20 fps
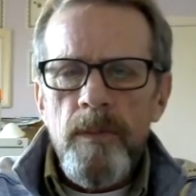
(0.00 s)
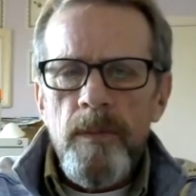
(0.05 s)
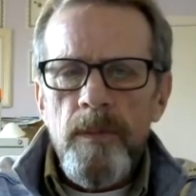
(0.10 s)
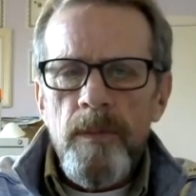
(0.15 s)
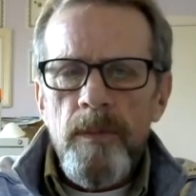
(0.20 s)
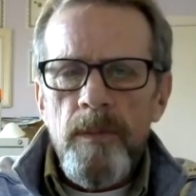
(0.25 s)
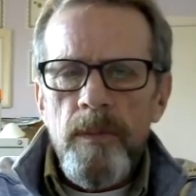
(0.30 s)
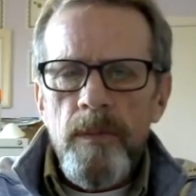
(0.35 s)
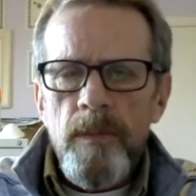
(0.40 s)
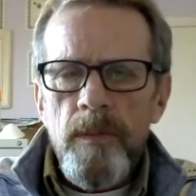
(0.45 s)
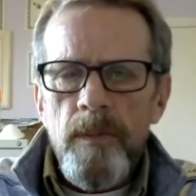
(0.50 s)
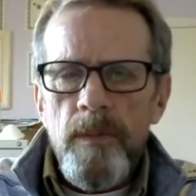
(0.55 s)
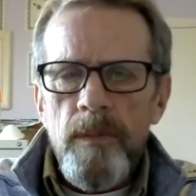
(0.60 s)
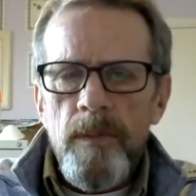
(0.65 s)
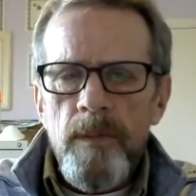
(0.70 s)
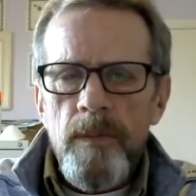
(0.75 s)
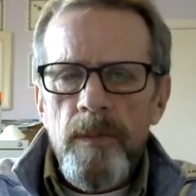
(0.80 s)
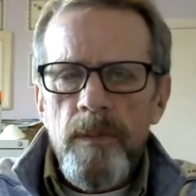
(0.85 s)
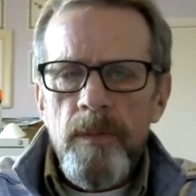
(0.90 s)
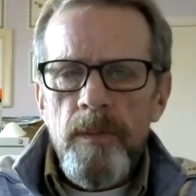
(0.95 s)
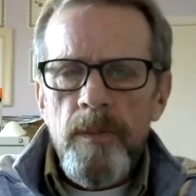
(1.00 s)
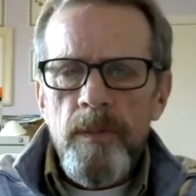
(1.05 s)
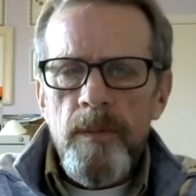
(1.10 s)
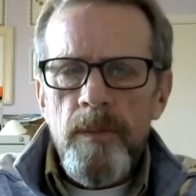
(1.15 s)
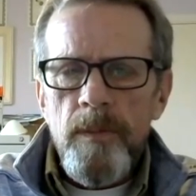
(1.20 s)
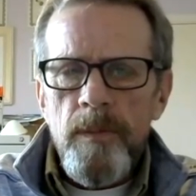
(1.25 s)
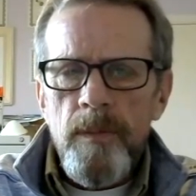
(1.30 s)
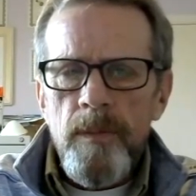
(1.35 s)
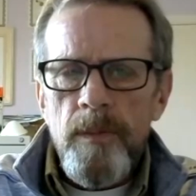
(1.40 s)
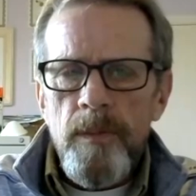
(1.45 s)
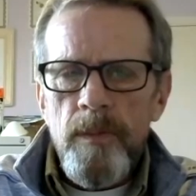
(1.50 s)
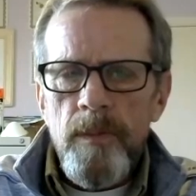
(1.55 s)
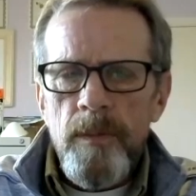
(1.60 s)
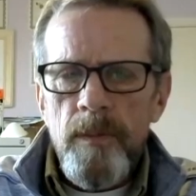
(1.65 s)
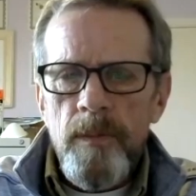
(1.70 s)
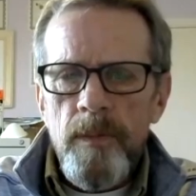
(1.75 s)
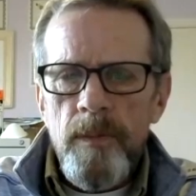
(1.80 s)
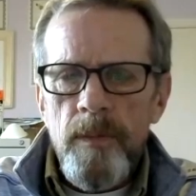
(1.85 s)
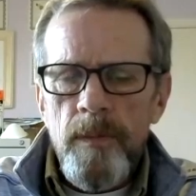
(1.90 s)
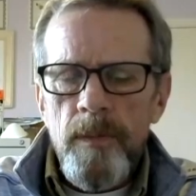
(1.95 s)

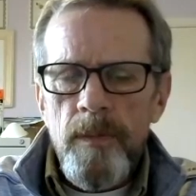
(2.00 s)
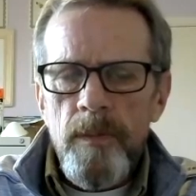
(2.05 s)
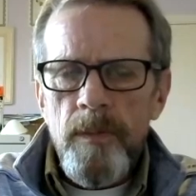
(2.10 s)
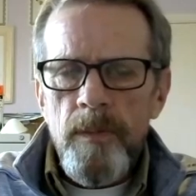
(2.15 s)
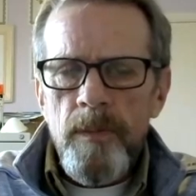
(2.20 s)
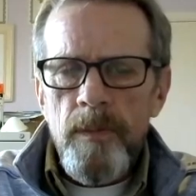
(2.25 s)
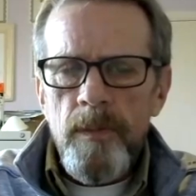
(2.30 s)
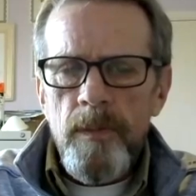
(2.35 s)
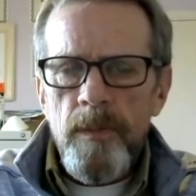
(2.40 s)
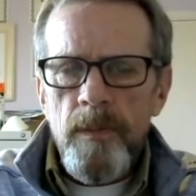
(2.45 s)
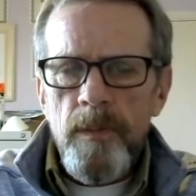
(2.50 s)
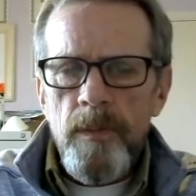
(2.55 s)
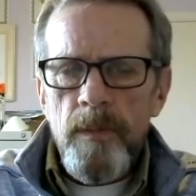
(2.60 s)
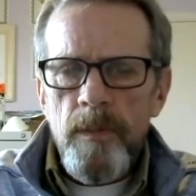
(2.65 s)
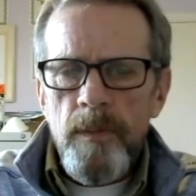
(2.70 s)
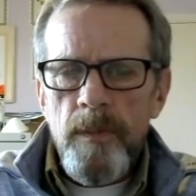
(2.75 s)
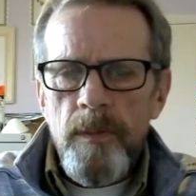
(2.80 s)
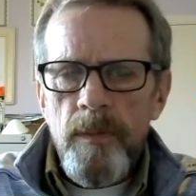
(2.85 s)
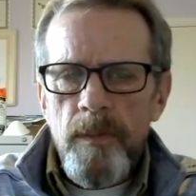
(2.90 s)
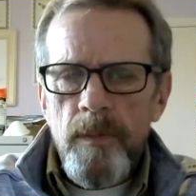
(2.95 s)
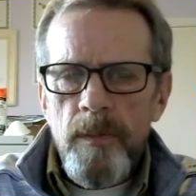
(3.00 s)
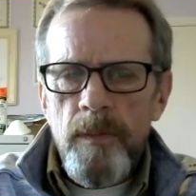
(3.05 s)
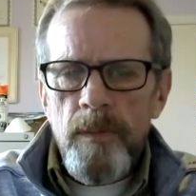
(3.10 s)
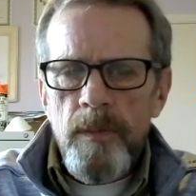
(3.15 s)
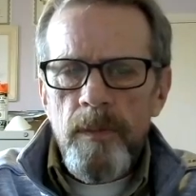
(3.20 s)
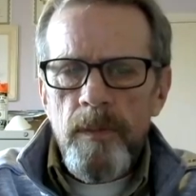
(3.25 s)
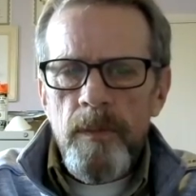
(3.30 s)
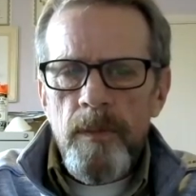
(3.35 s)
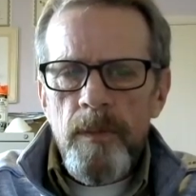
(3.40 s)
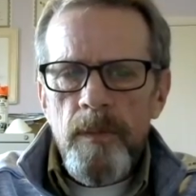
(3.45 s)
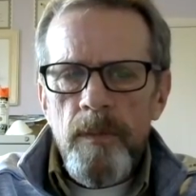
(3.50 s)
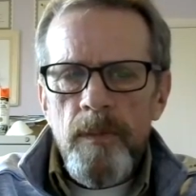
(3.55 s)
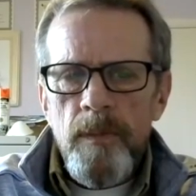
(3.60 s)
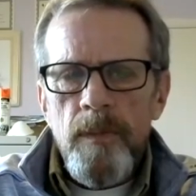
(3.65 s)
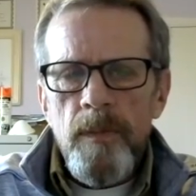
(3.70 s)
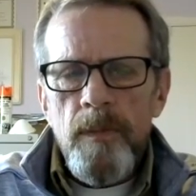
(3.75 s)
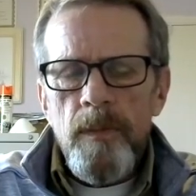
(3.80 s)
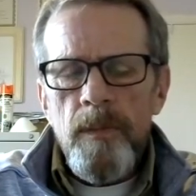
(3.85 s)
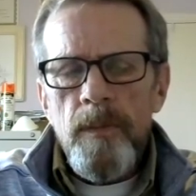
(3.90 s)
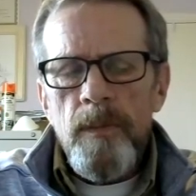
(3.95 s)

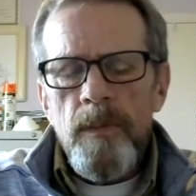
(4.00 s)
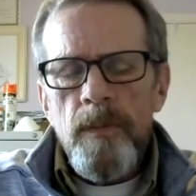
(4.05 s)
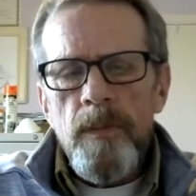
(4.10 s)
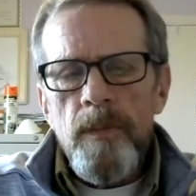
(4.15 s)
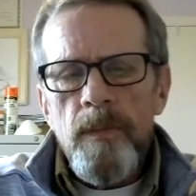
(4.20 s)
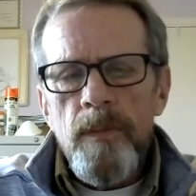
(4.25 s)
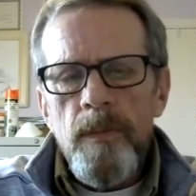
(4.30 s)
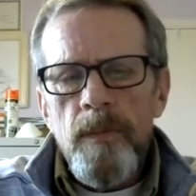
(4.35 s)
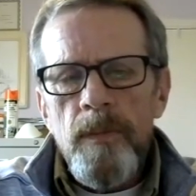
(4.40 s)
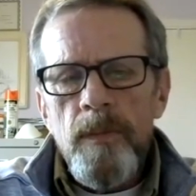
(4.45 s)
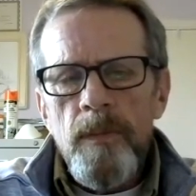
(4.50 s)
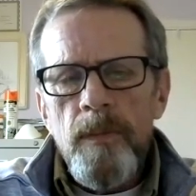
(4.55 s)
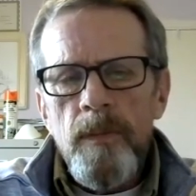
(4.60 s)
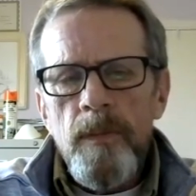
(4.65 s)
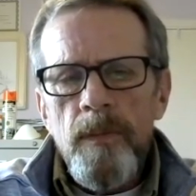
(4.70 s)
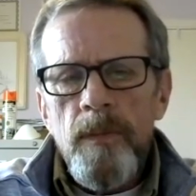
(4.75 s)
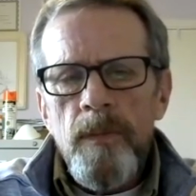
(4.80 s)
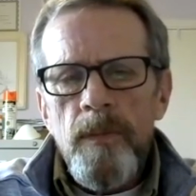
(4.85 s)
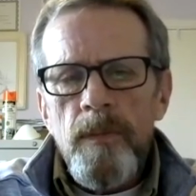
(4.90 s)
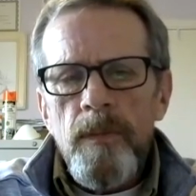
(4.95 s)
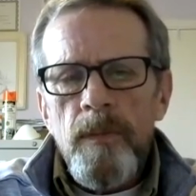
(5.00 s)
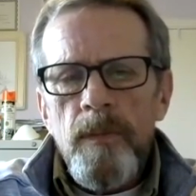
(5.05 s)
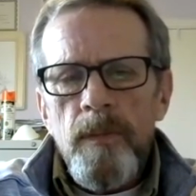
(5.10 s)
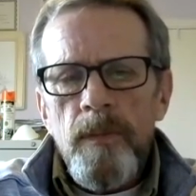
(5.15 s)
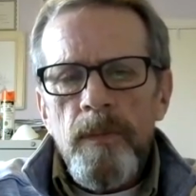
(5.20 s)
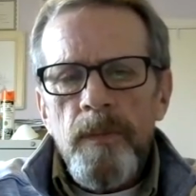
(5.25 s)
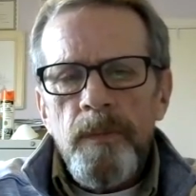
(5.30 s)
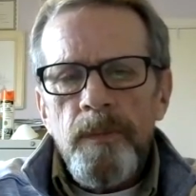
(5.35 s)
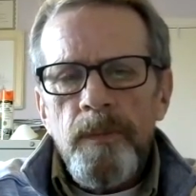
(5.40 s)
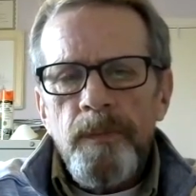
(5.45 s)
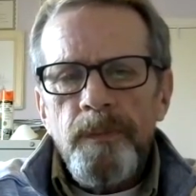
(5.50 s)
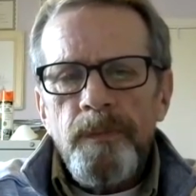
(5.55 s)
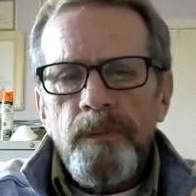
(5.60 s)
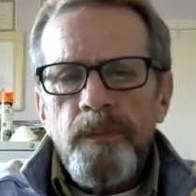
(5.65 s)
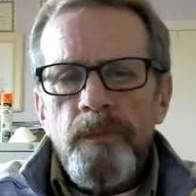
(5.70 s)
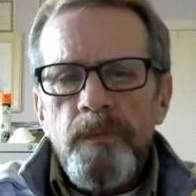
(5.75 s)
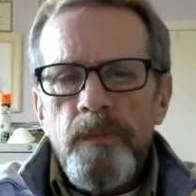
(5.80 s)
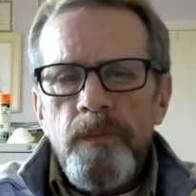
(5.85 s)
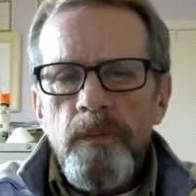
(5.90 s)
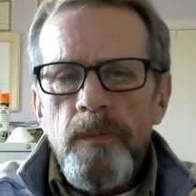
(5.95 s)

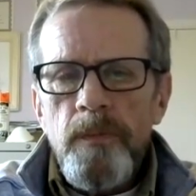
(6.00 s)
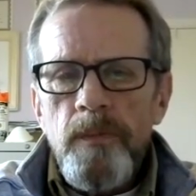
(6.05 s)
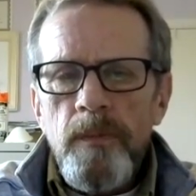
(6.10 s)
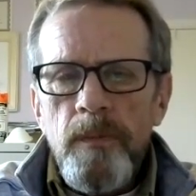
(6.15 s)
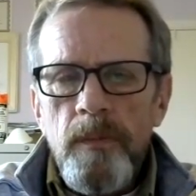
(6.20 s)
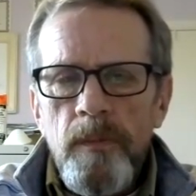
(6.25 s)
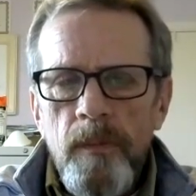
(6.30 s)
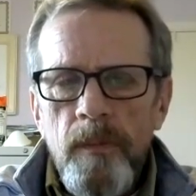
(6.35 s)
[no speech]